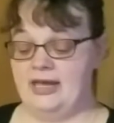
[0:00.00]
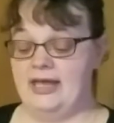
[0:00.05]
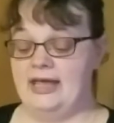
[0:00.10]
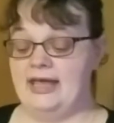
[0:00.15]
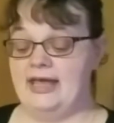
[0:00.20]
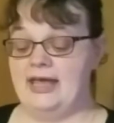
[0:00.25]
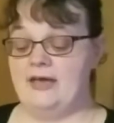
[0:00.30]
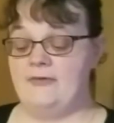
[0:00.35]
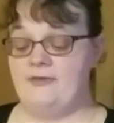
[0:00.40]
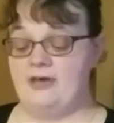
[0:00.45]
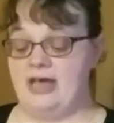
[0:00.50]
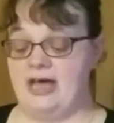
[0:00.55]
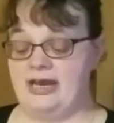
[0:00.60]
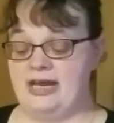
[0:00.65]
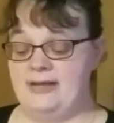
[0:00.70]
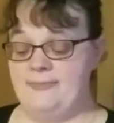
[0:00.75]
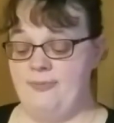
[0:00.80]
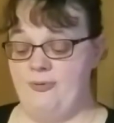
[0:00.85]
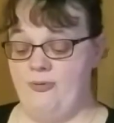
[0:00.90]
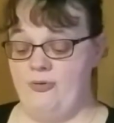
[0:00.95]
If at
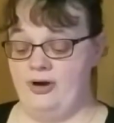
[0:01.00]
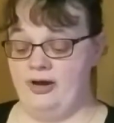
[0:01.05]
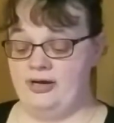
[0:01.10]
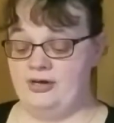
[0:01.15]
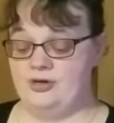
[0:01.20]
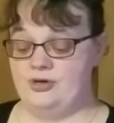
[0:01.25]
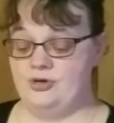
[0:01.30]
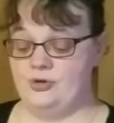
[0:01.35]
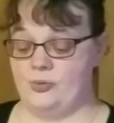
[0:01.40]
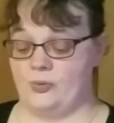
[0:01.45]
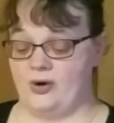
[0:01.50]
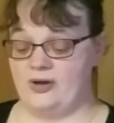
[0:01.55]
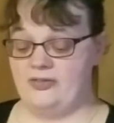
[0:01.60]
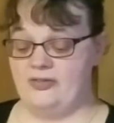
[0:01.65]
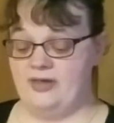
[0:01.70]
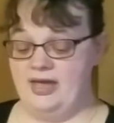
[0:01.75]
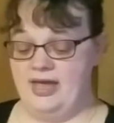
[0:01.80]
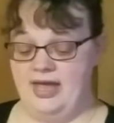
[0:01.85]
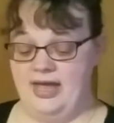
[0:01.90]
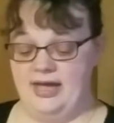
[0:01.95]
any point during the
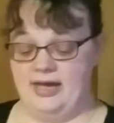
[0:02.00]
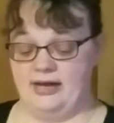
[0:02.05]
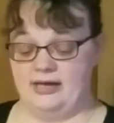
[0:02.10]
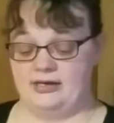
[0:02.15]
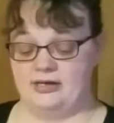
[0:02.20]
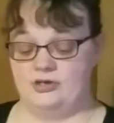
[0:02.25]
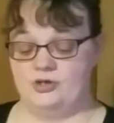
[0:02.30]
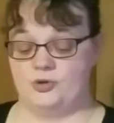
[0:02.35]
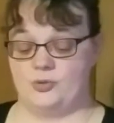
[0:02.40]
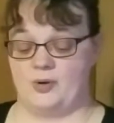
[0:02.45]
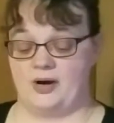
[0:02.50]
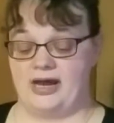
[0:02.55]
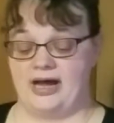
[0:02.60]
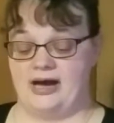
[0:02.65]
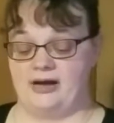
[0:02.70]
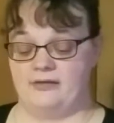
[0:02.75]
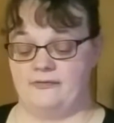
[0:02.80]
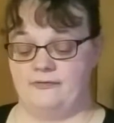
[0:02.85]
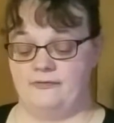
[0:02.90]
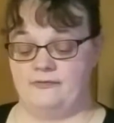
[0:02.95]
hand you run
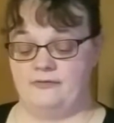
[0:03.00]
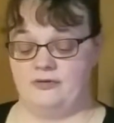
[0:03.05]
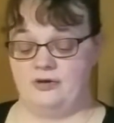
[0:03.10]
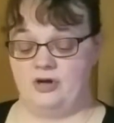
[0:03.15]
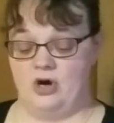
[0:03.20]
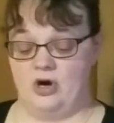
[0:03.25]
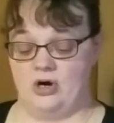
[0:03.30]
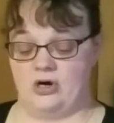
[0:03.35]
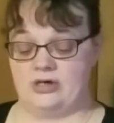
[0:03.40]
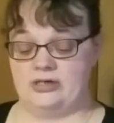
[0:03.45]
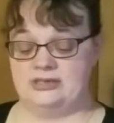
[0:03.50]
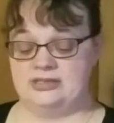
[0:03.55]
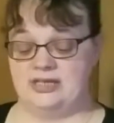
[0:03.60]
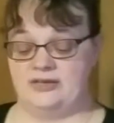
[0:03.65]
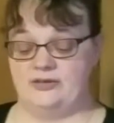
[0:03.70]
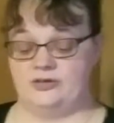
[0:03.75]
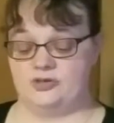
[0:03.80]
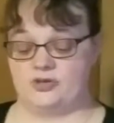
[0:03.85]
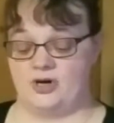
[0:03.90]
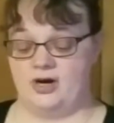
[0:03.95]
out of cards in
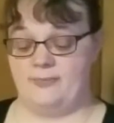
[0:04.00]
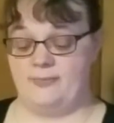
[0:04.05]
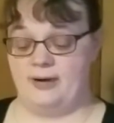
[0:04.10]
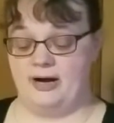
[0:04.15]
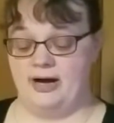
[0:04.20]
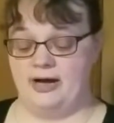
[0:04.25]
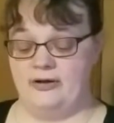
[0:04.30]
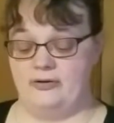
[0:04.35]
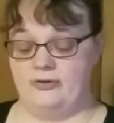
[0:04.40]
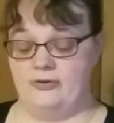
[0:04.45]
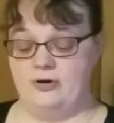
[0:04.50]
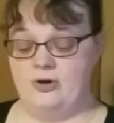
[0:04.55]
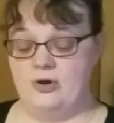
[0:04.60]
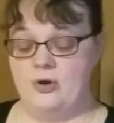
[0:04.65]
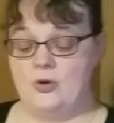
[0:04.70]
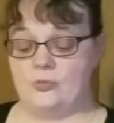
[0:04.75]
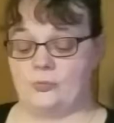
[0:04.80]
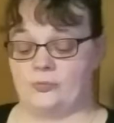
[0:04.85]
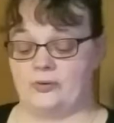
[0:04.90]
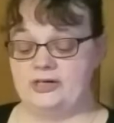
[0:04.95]
the draw pile,
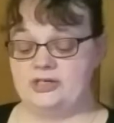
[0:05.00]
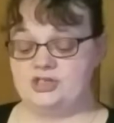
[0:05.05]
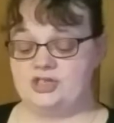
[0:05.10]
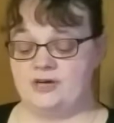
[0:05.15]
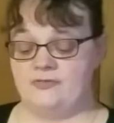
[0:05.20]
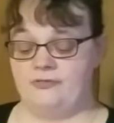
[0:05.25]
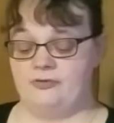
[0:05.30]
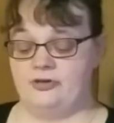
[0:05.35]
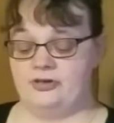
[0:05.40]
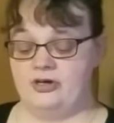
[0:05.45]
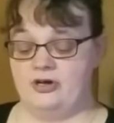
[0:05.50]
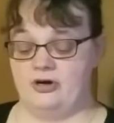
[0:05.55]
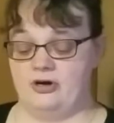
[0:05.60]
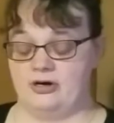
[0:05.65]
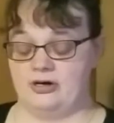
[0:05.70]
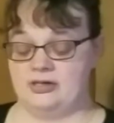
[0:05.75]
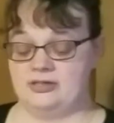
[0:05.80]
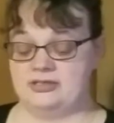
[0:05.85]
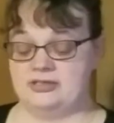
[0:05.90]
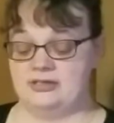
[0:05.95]
reshuffle the
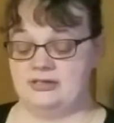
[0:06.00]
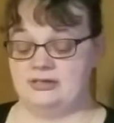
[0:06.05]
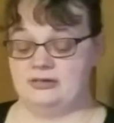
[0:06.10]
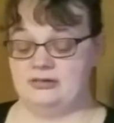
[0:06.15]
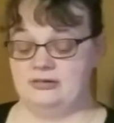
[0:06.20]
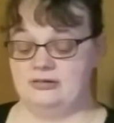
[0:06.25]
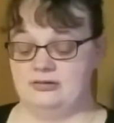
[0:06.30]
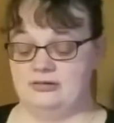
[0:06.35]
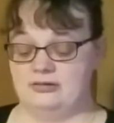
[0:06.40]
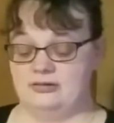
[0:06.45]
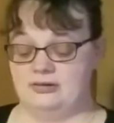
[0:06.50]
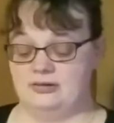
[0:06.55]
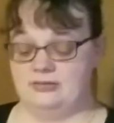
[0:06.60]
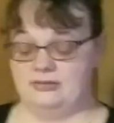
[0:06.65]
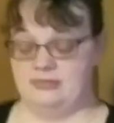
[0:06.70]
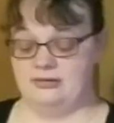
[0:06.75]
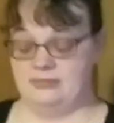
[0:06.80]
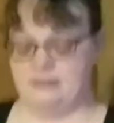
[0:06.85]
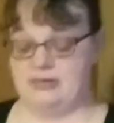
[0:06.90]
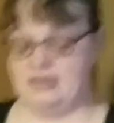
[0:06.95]
cards
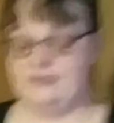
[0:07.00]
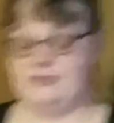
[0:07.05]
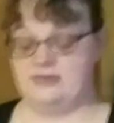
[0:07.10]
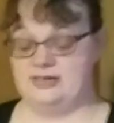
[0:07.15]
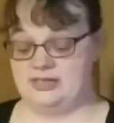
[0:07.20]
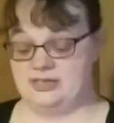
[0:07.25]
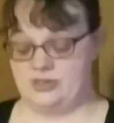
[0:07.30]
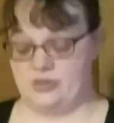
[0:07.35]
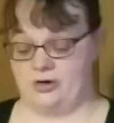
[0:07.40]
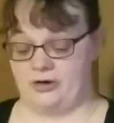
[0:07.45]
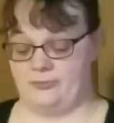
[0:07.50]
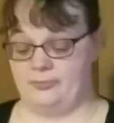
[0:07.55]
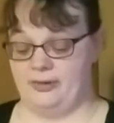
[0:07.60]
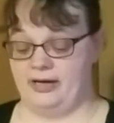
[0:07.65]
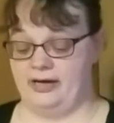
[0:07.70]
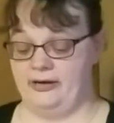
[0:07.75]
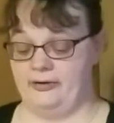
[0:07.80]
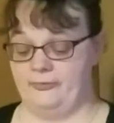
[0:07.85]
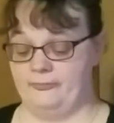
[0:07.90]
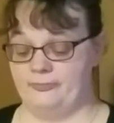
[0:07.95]
in the discard
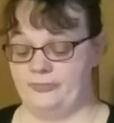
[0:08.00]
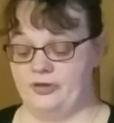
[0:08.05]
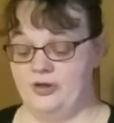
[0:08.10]
pile.